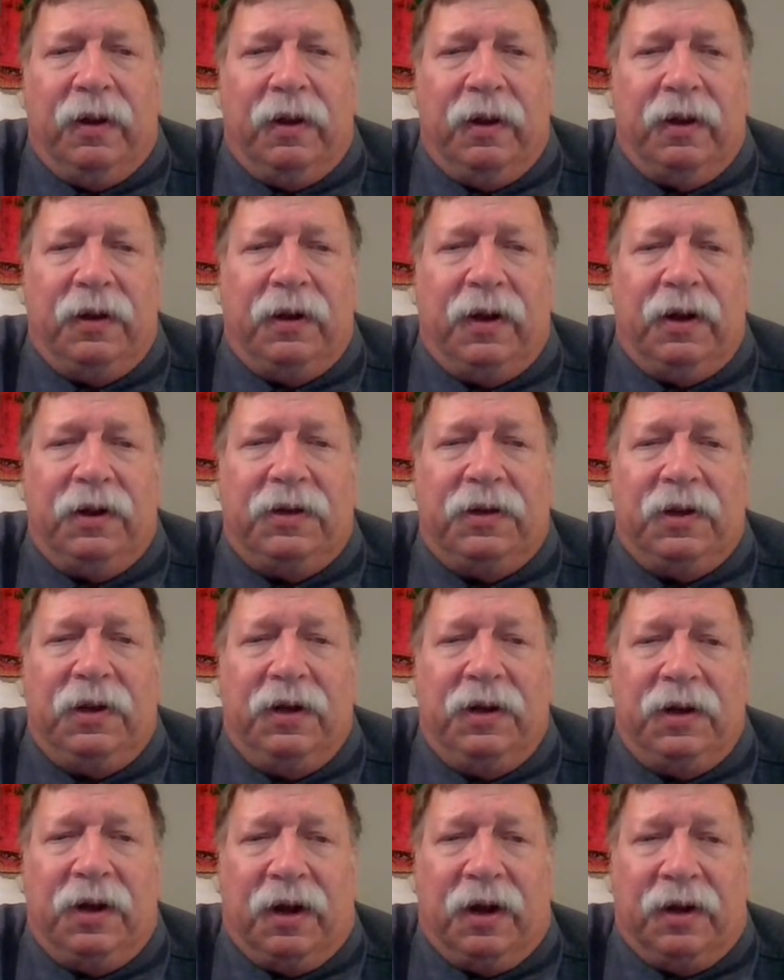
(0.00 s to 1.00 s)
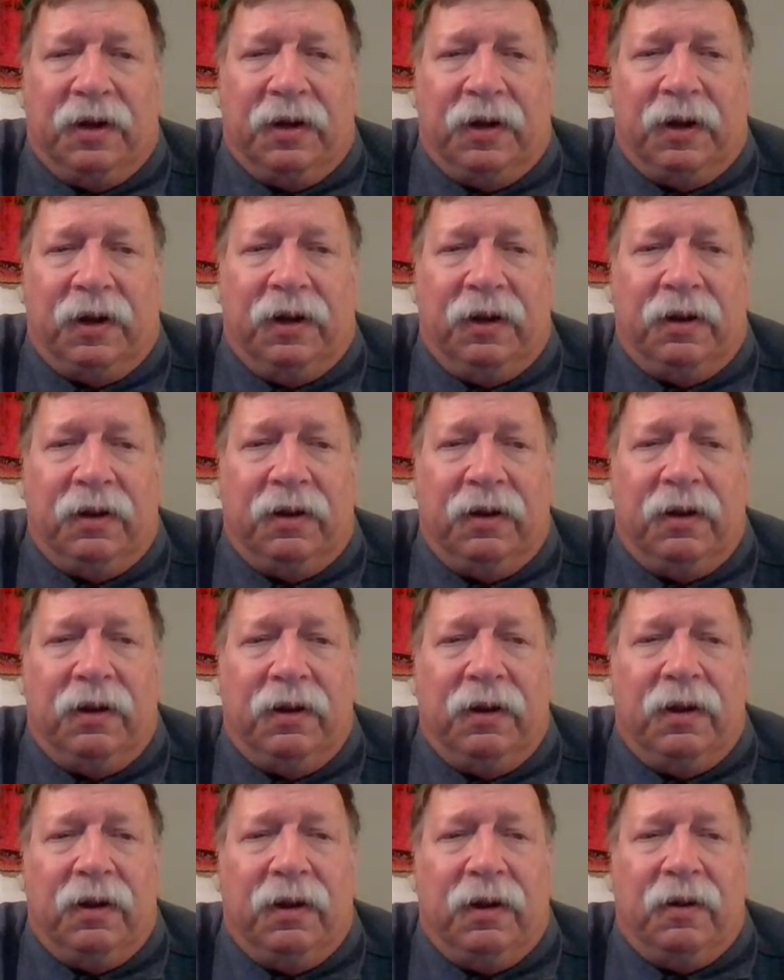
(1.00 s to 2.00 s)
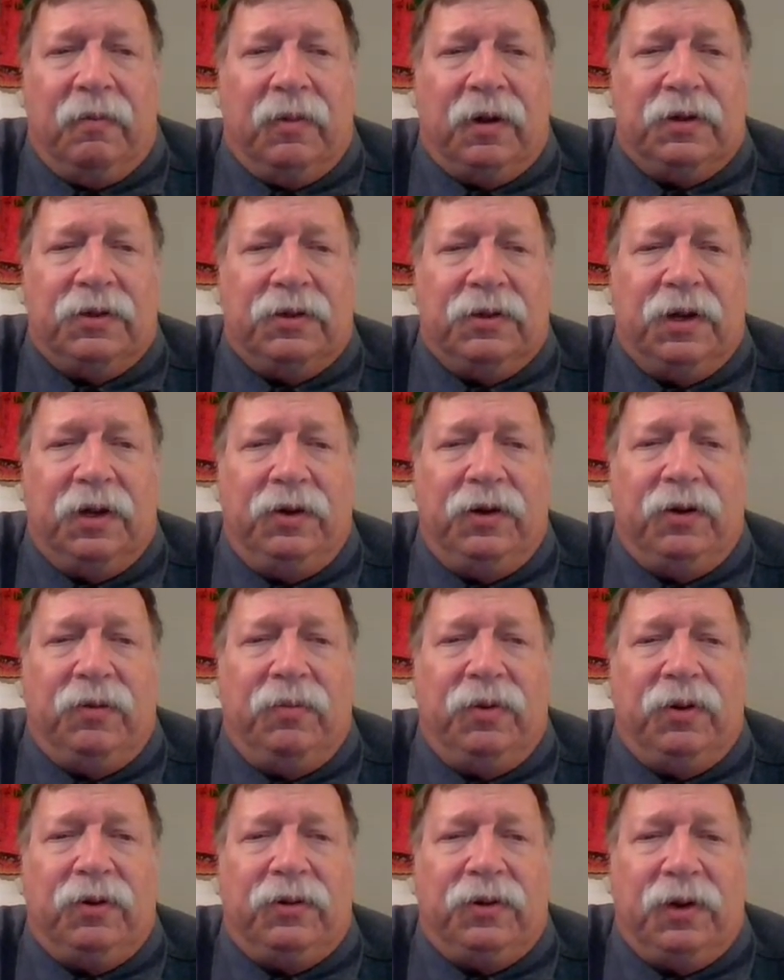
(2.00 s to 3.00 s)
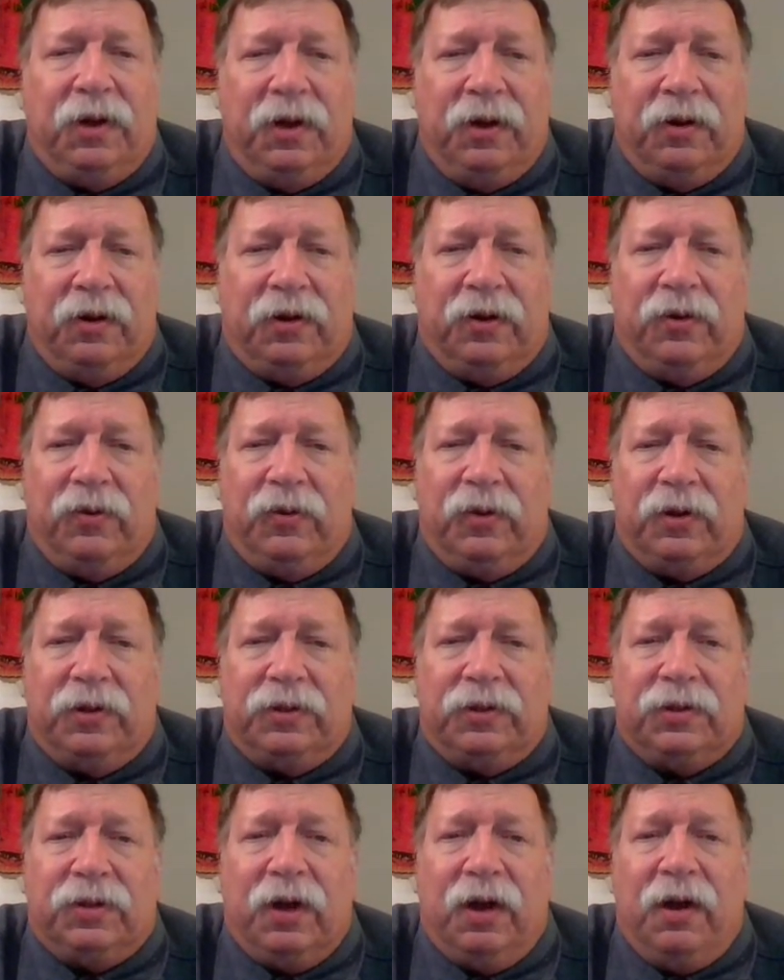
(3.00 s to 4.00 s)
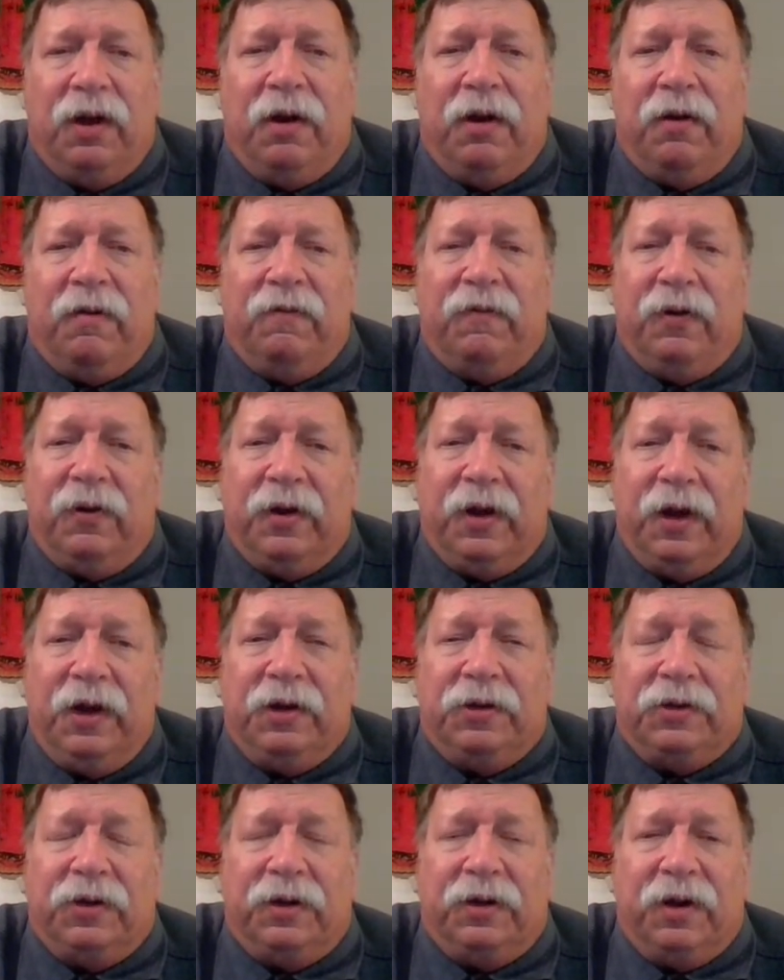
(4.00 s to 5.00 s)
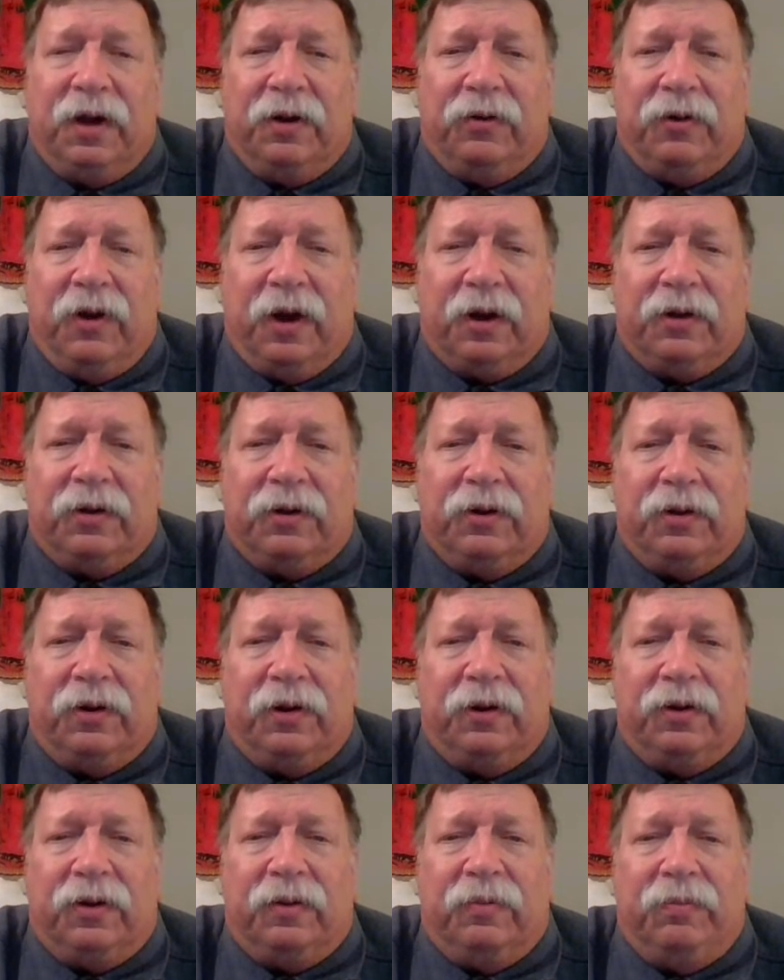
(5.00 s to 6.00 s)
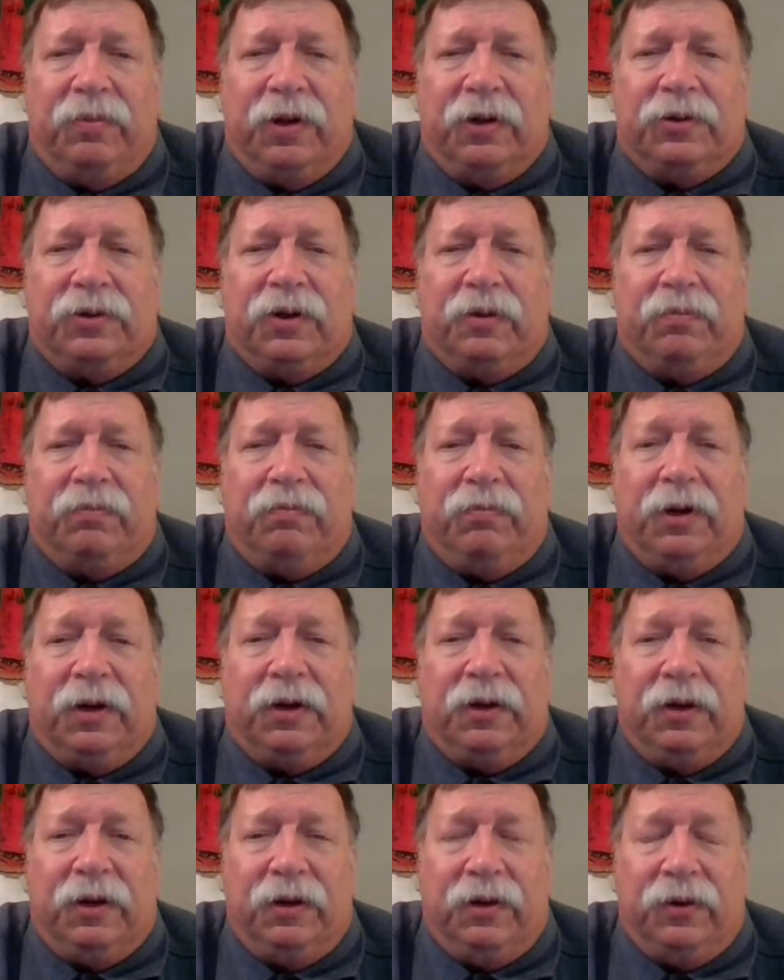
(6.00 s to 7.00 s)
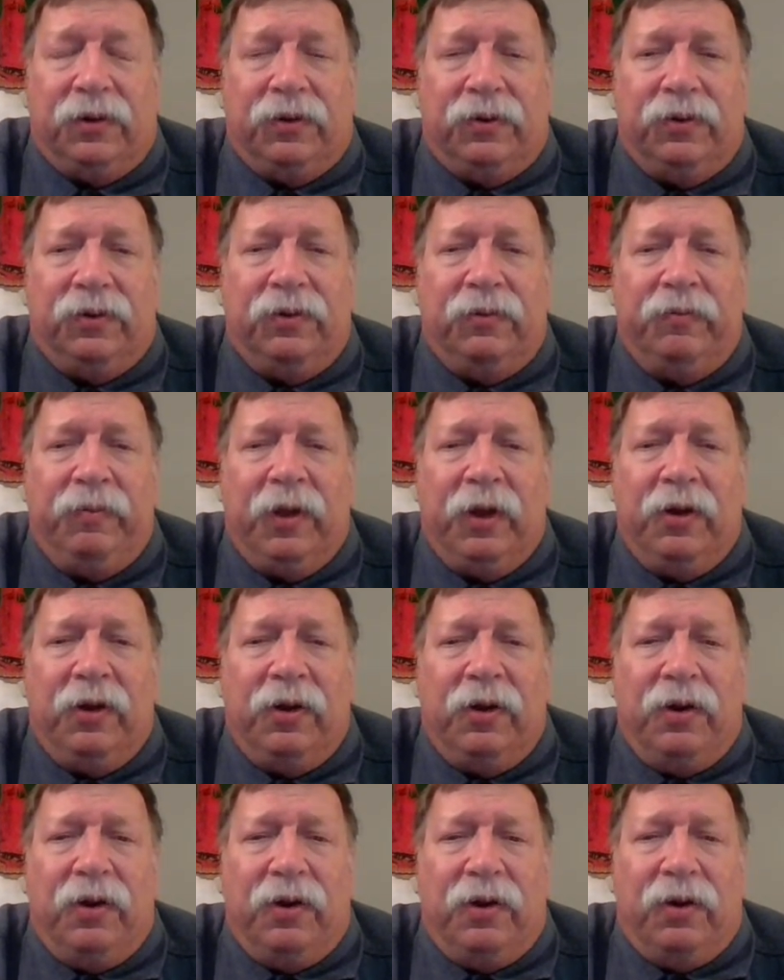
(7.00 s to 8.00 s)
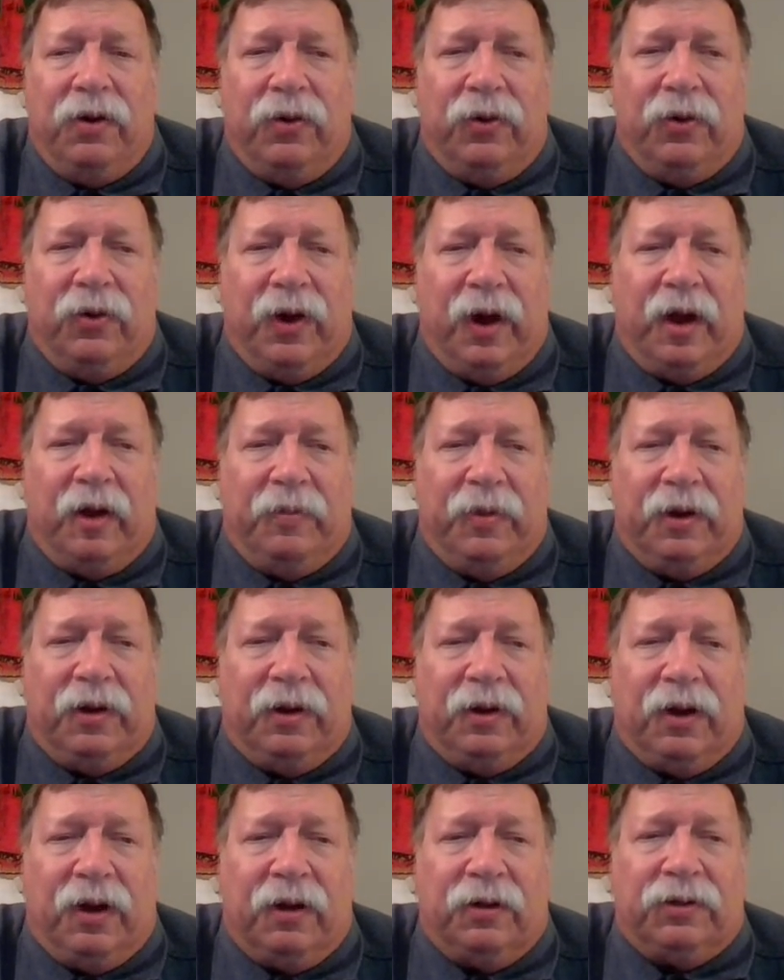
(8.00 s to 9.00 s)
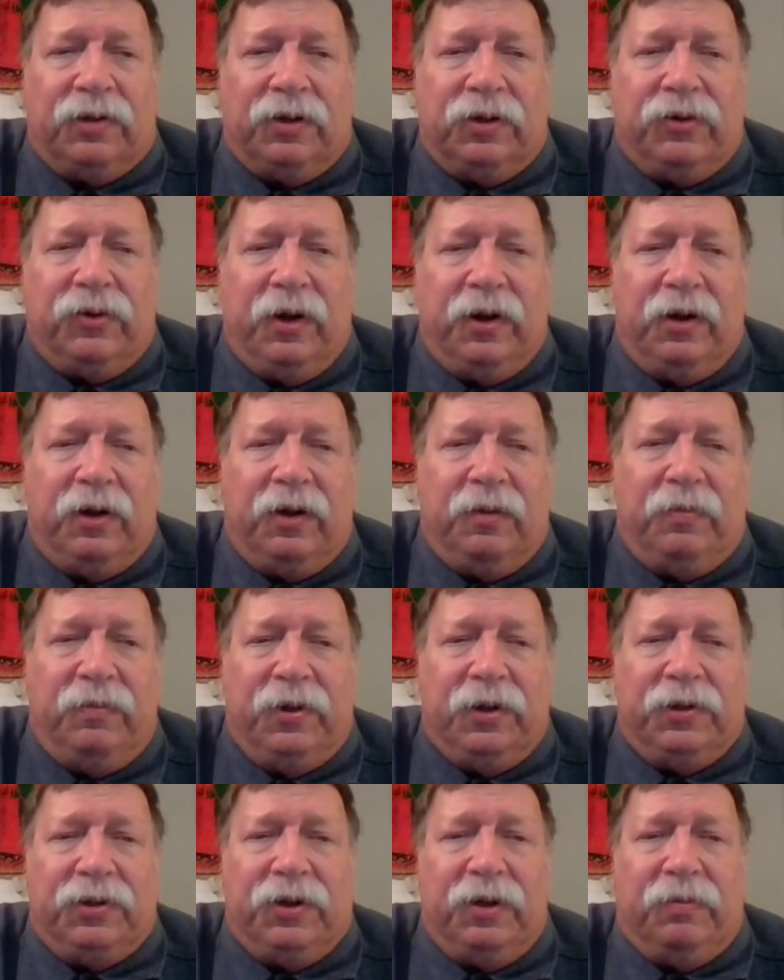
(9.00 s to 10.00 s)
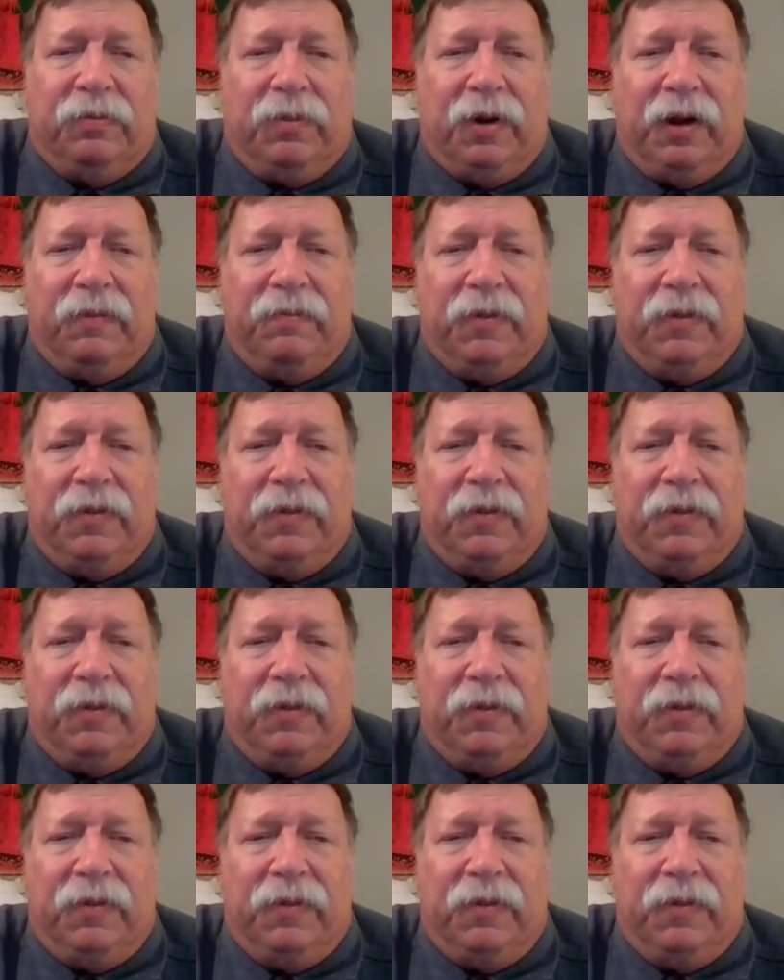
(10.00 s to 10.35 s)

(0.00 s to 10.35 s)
In 1990, Monsignor Bottino was vocation director under Bishop McHugh, who had been consecrated a bishop by